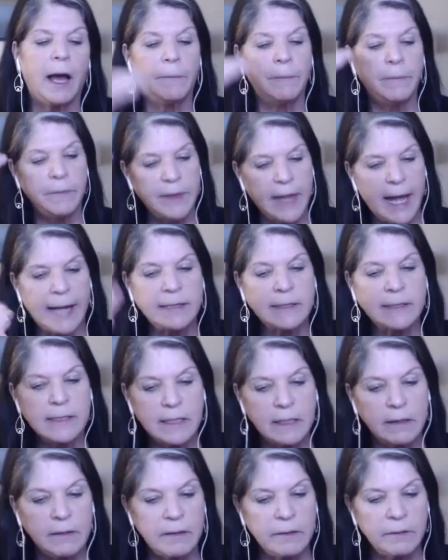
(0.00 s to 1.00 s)
that's
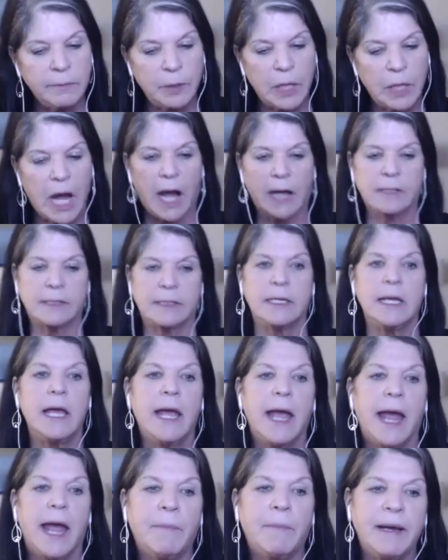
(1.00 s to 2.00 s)
the blocks.
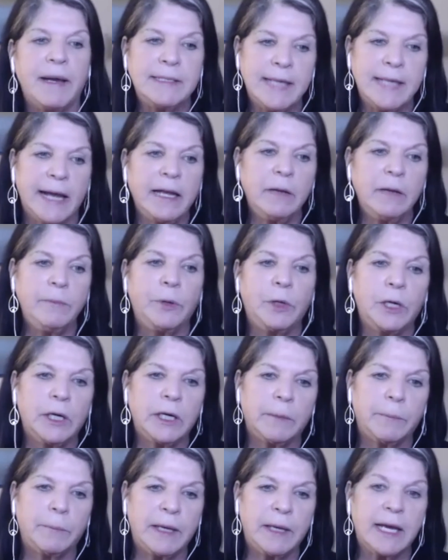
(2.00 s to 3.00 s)
And my second
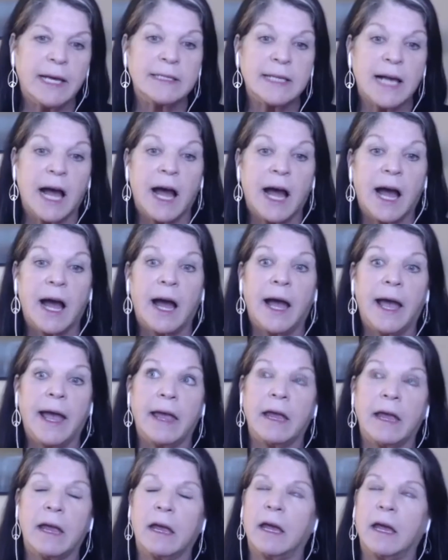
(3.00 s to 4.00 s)
book, because
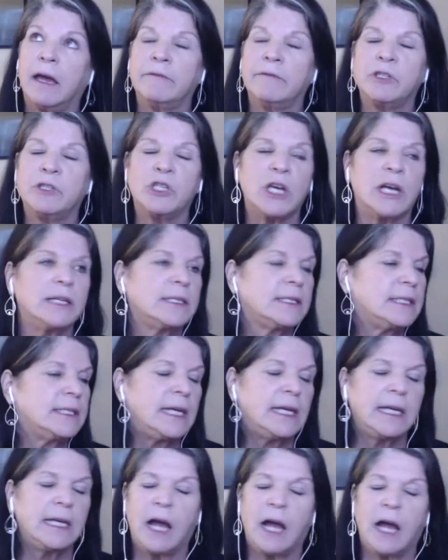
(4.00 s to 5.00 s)
I have just
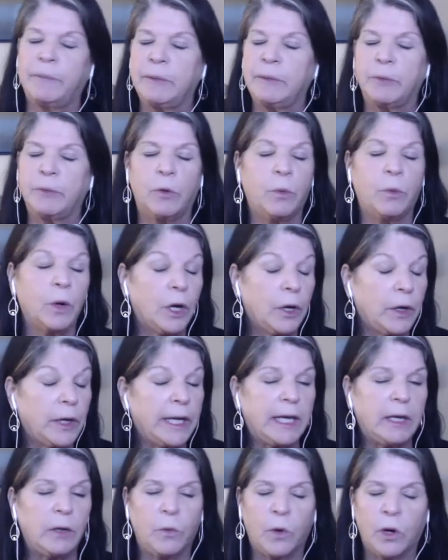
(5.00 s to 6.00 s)
seen how people
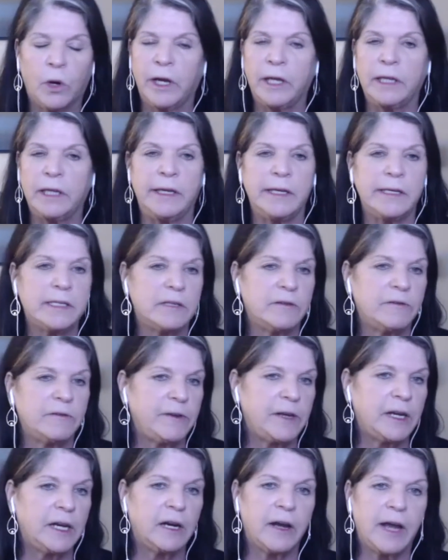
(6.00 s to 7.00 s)
worry, and worry leads to
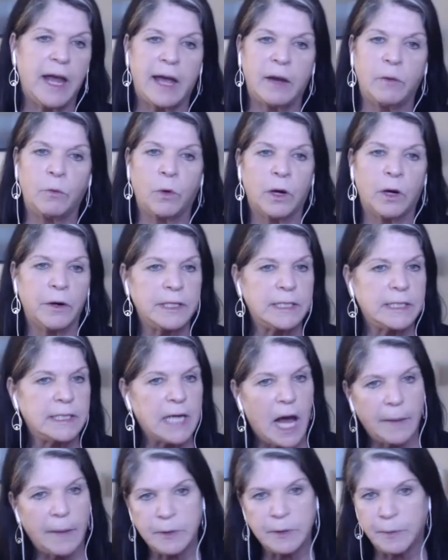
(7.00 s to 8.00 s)
fear, and worry
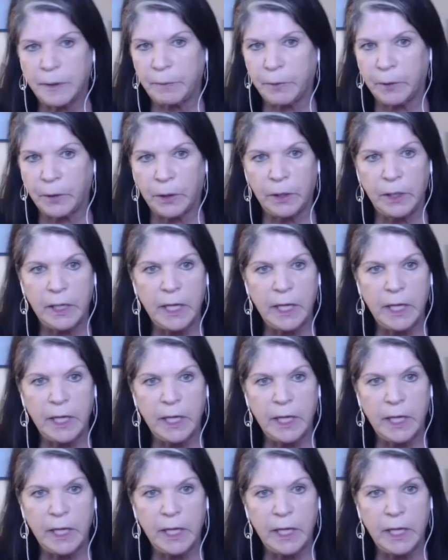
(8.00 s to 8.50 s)
stops people,